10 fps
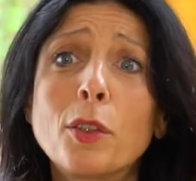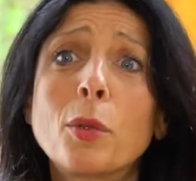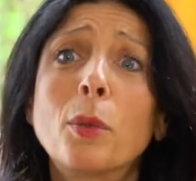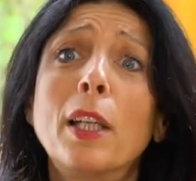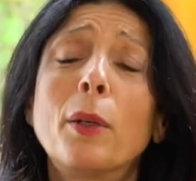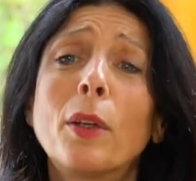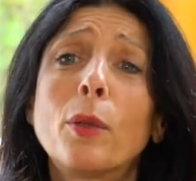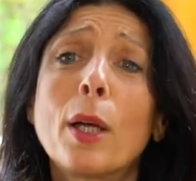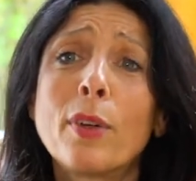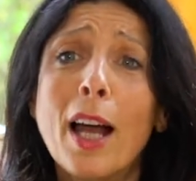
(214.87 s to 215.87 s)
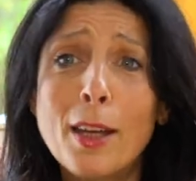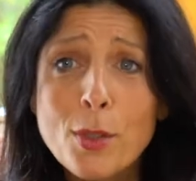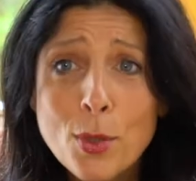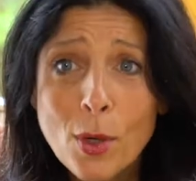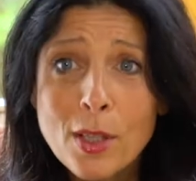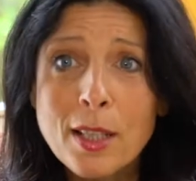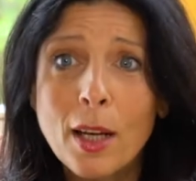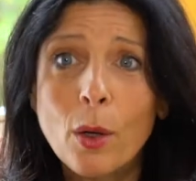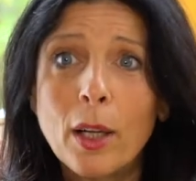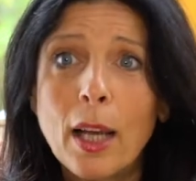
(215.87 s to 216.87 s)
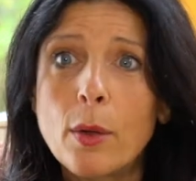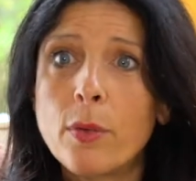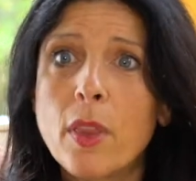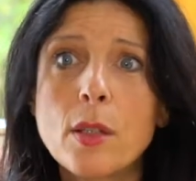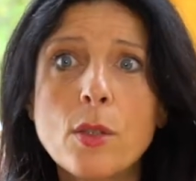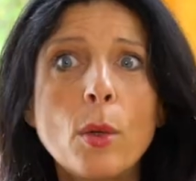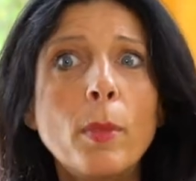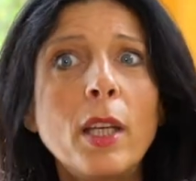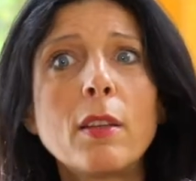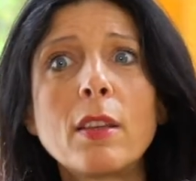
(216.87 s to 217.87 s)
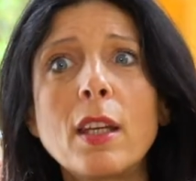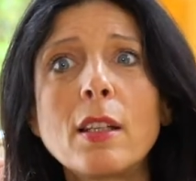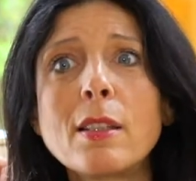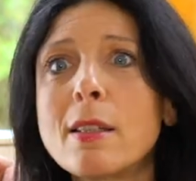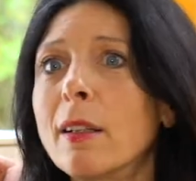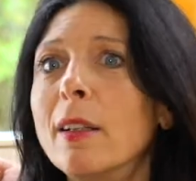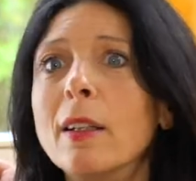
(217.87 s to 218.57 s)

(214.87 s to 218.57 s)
to really to have a higher source in our life. There are so many things